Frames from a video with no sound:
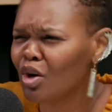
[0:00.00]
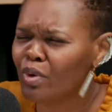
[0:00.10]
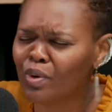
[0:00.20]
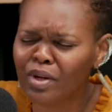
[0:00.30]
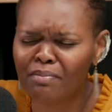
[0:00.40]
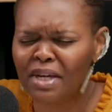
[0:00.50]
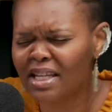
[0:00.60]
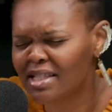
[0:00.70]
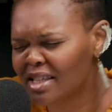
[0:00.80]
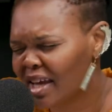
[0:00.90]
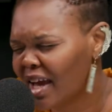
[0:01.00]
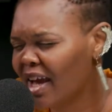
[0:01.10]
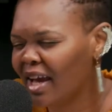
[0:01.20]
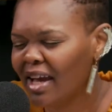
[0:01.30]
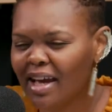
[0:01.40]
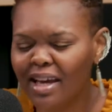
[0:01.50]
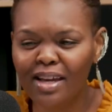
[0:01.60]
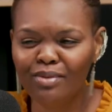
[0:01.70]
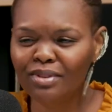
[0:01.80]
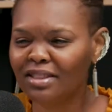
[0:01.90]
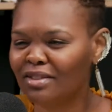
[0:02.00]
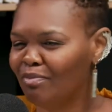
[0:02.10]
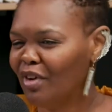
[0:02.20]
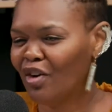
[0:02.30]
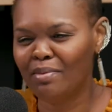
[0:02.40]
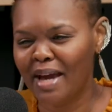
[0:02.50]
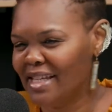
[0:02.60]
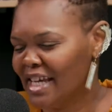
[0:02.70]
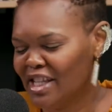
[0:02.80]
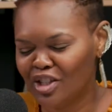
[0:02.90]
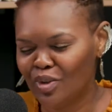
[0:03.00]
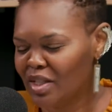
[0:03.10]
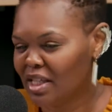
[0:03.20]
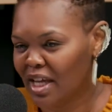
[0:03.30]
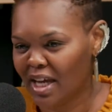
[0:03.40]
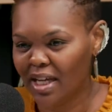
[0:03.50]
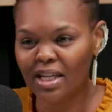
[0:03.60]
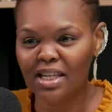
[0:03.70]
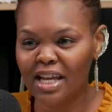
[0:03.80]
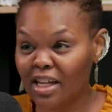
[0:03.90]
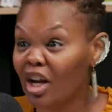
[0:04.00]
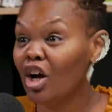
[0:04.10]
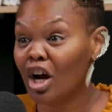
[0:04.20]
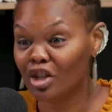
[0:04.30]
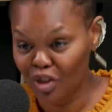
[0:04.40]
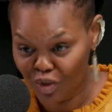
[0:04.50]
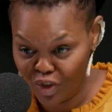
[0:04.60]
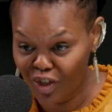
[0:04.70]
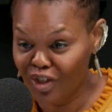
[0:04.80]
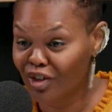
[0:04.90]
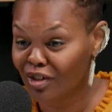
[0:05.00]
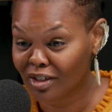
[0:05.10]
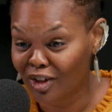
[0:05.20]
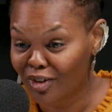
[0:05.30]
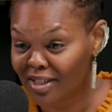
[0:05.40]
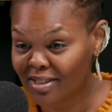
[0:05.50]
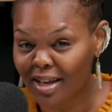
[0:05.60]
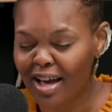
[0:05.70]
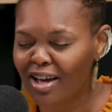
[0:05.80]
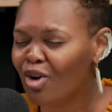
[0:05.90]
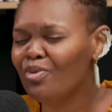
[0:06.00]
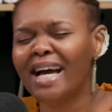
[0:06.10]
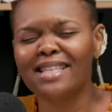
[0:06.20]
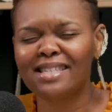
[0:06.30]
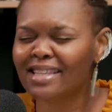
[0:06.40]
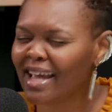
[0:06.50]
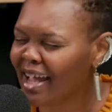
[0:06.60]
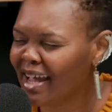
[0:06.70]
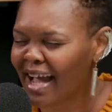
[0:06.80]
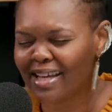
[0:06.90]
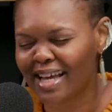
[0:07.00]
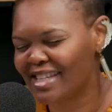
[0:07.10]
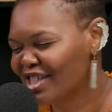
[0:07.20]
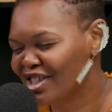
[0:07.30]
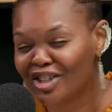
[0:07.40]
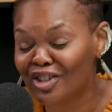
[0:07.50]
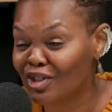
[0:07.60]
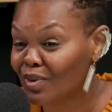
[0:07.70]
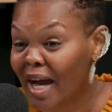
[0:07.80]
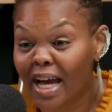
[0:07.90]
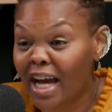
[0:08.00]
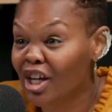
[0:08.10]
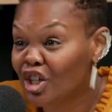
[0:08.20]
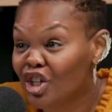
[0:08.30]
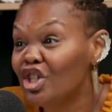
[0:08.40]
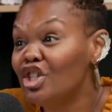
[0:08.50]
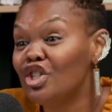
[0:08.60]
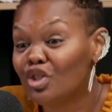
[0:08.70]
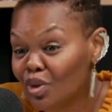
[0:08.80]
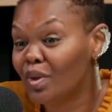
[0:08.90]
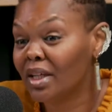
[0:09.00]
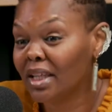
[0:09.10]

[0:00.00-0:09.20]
Oh, we were in a meeting today. It was just a very bad day to do it today. Now, did you turn in your notice? Oh, not today. I just couldn't do it. I couldn't do it.